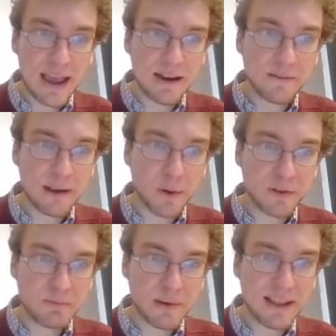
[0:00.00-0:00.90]
and if I
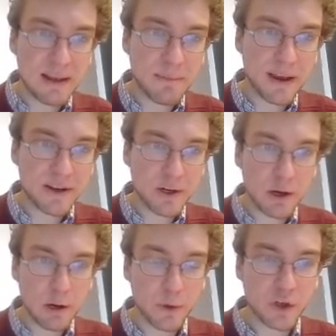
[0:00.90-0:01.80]
multiply that by a
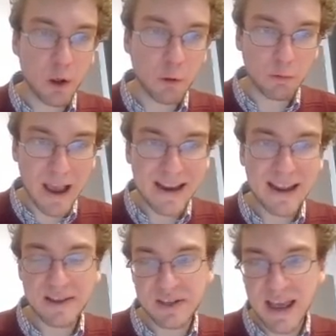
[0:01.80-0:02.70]
term which
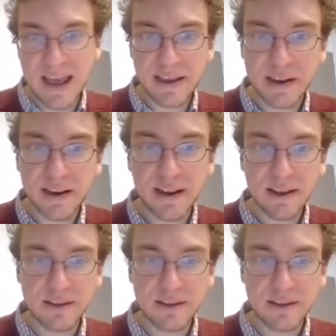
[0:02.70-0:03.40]
already has an a in it,